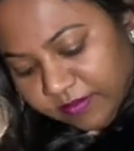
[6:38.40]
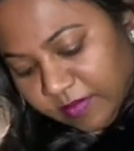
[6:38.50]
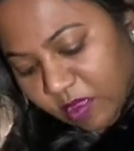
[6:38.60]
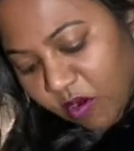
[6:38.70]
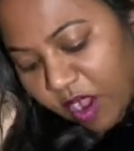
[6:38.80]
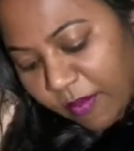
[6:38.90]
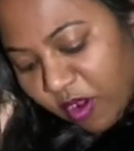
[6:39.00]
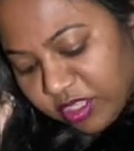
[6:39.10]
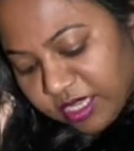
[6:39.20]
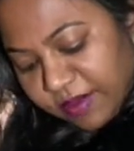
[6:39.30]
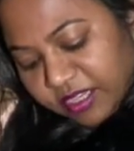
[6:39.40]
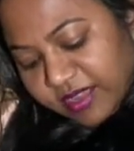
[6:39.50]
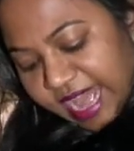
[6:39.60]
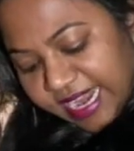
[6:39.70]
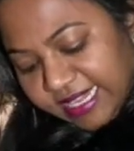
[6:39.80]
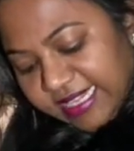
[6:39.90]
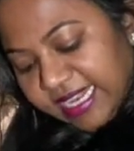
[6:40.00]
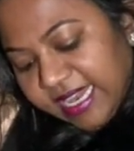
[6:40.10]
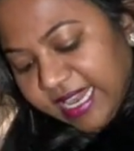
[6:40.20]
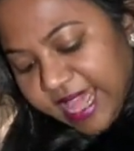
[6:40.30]
Oh, I'm also about to add a
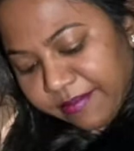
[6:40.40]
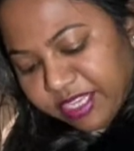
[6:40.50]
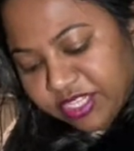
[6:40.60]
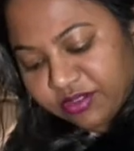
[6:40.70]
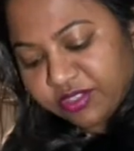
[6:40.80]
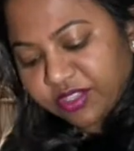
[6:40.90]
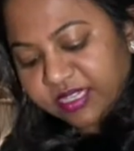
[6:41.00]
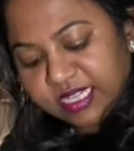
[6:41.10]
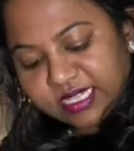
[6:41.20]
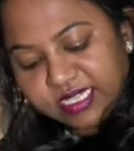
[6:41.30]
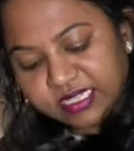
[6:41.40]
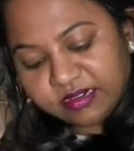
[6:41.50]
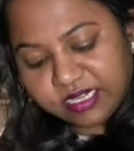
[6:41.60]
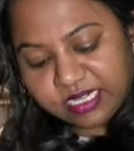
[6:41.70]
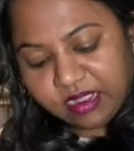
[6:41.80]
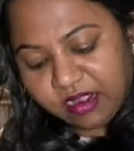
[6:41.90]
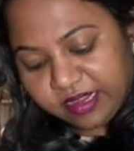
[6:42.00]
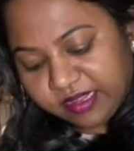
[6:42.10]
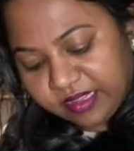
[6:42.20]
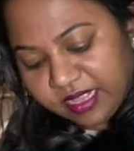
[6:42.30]
little lemon juice so it doesn't turn
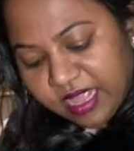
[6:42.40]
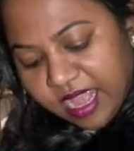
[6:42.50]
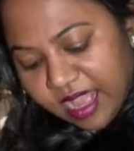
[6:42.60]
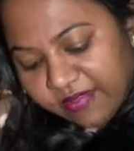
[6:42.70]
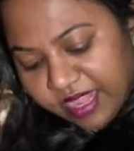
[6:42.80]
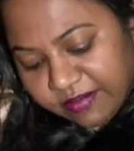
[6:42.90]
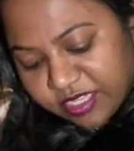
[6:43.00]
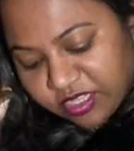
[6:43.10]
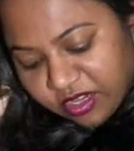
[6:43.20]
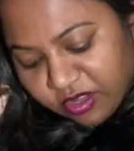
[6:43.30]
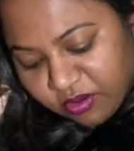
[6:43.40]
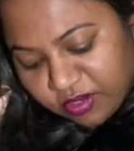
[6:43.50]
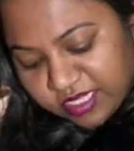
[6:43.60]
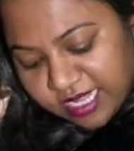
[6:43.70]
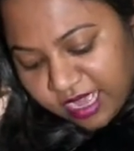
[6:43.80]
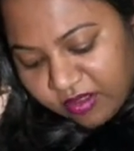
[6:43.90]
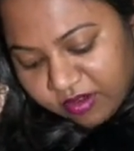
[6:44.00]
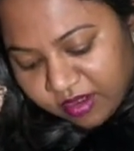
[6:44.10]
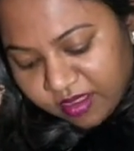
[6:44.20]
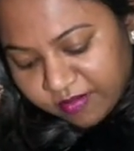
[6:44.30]
dark. And then I'm just going to go to town
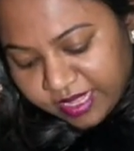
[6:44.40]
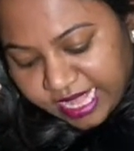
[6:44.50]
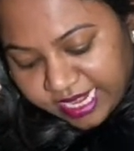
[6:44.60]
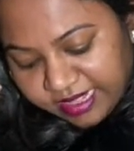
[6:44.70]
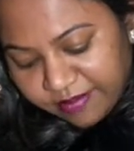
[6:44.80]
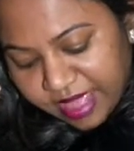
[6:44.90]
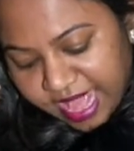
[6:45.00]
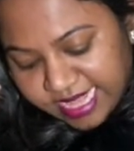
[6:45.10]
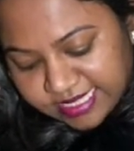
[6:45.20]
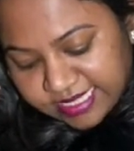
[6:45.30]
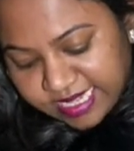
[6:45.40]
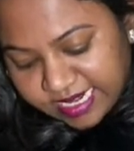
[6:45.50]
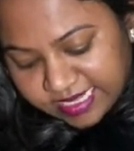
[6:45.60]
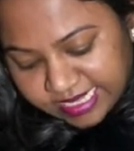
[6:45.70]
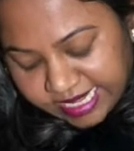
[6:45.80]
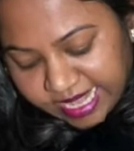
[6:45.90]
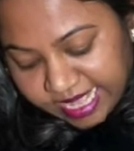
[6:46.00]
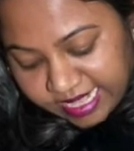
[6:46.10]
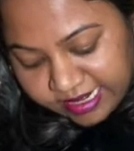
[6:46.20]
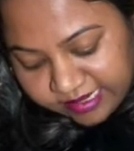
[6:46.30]
getting them as thin as I
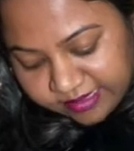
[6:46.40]
can.